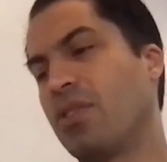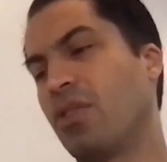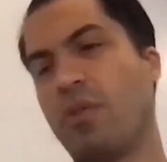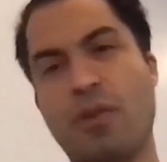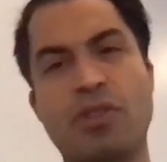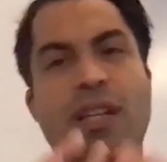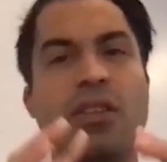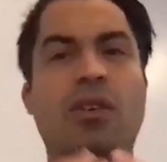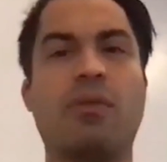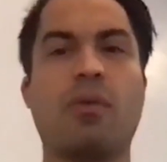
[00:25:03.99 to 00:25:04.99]
so first I
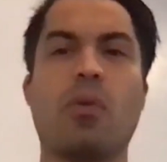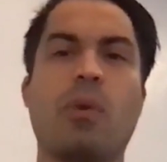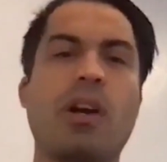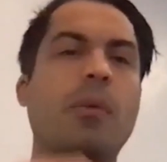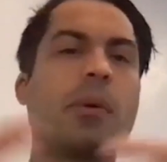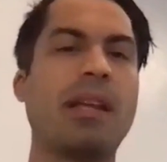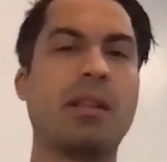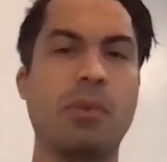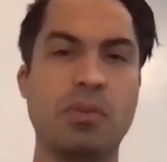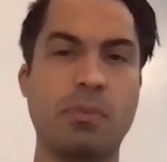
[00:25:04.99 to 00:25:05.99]
look for where can we make the
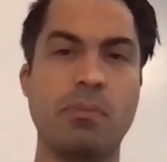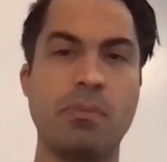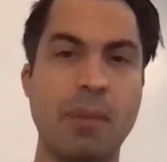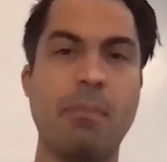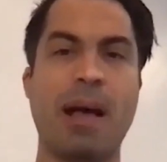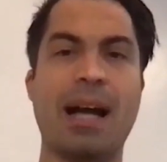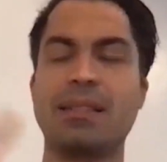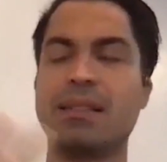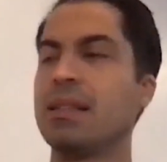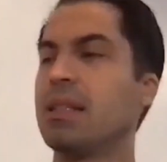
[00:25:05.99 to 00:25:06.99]
most impact?